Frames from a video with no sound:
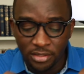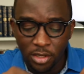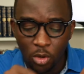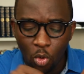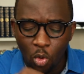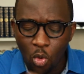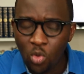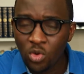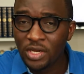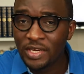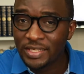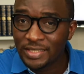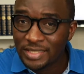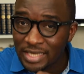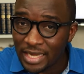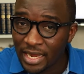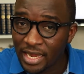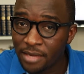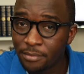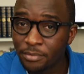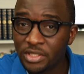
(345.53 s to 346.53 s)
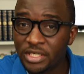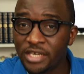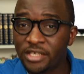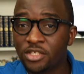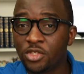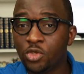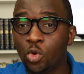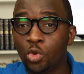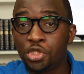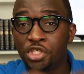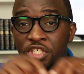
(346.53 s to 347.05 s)
The only time there's
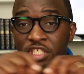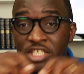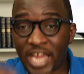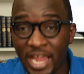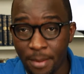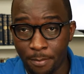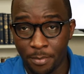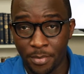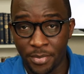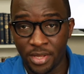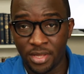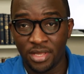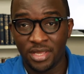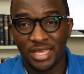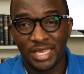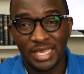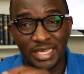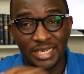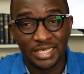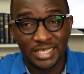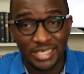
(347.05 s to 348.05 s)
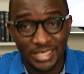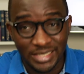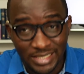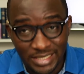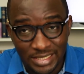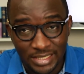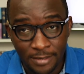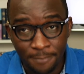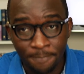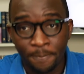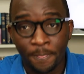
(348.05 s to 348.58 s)
no shame in
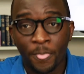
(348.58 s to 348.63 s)
it